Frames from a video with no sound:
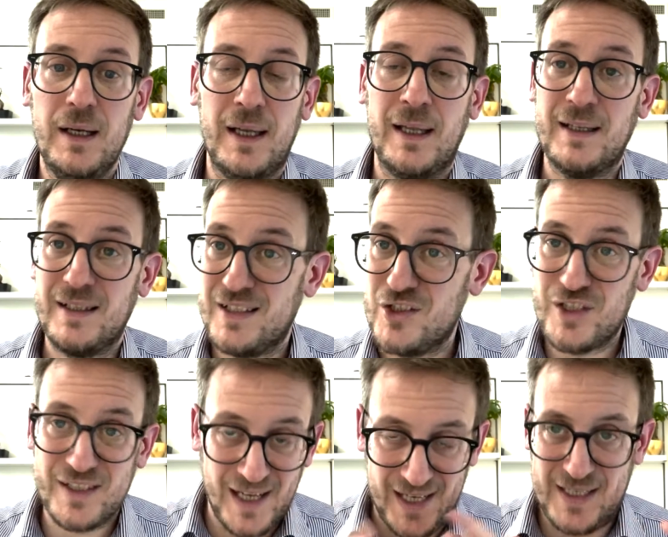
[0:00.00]
and
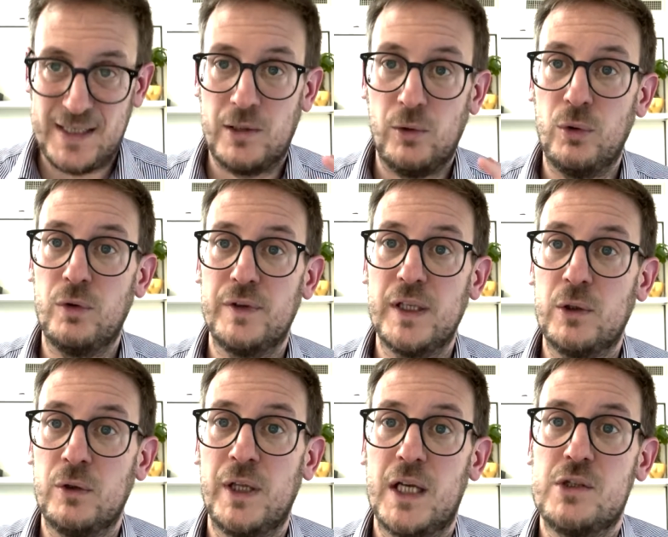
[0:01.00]
digitizing all of the
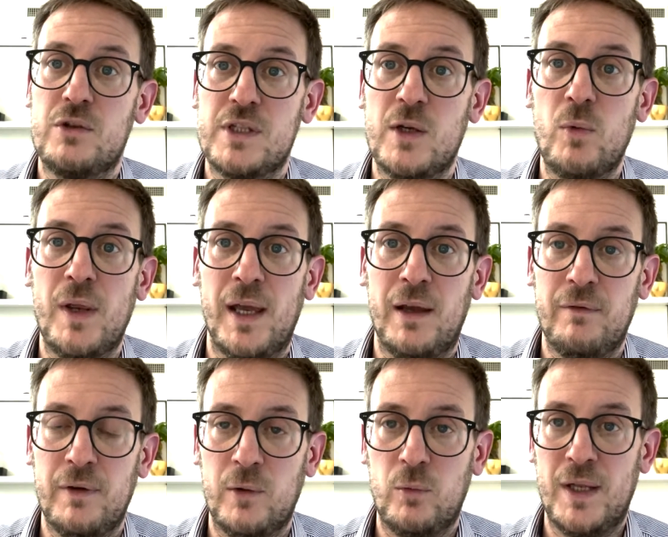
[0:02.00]
connections that we
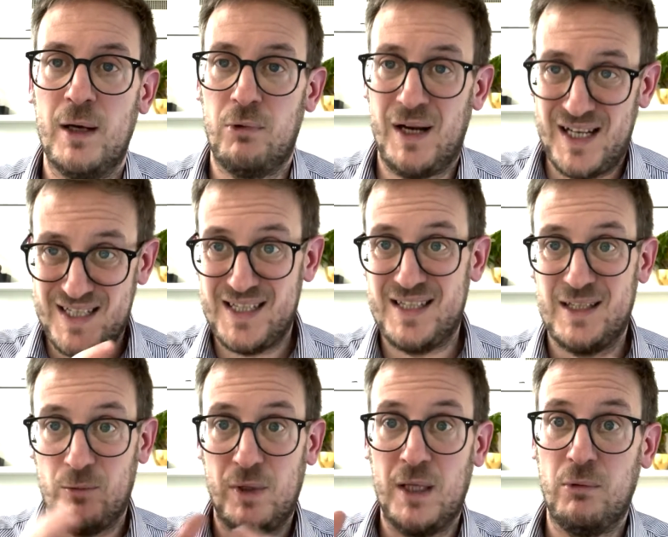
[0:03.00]
have with our assets
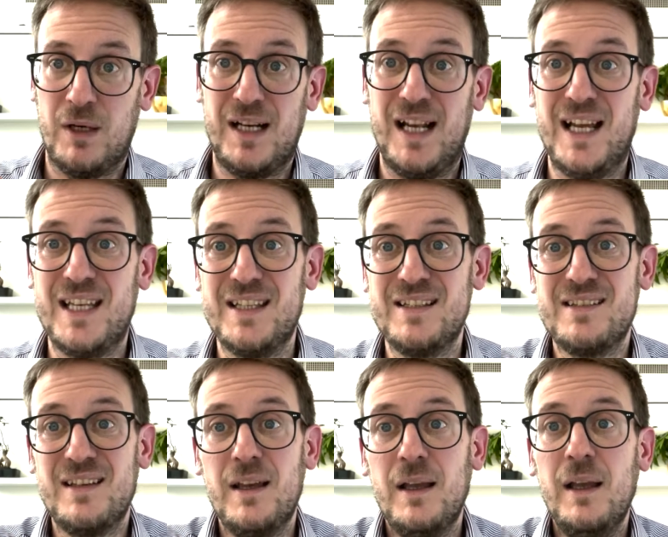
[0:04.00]
and with our
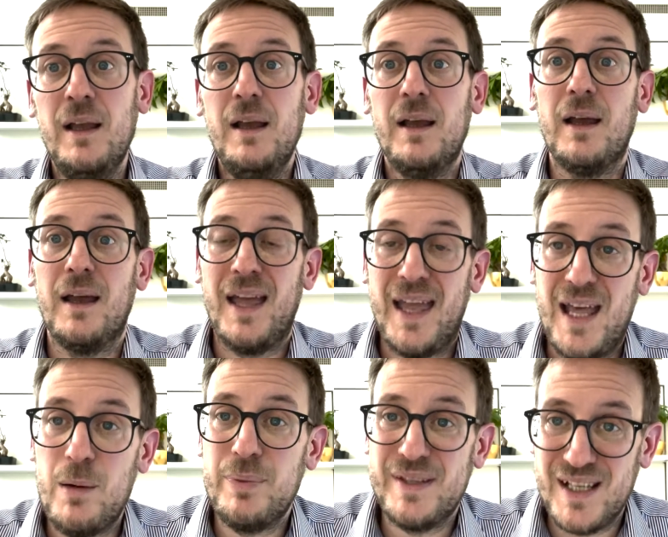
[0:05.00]
clients,
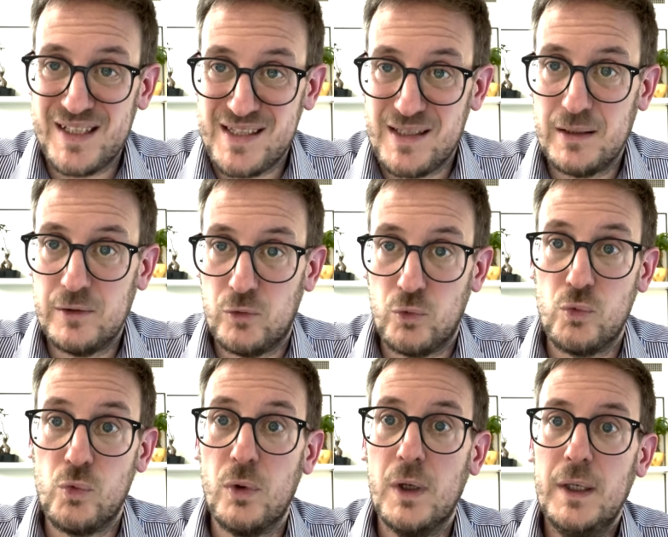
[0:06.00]
helped us
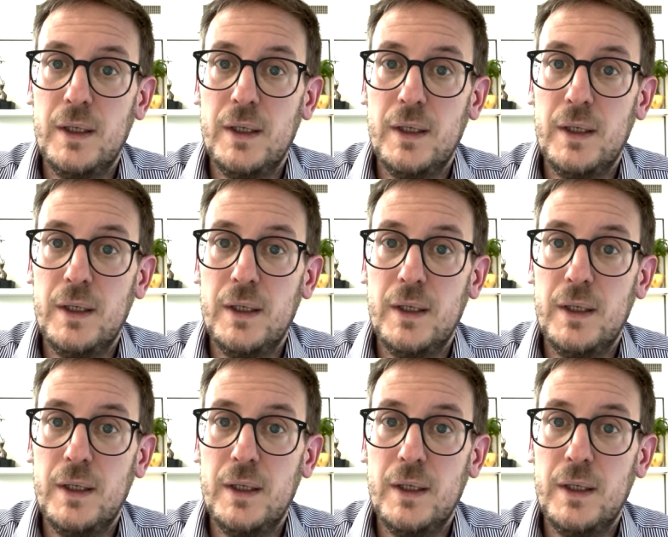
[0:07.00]
to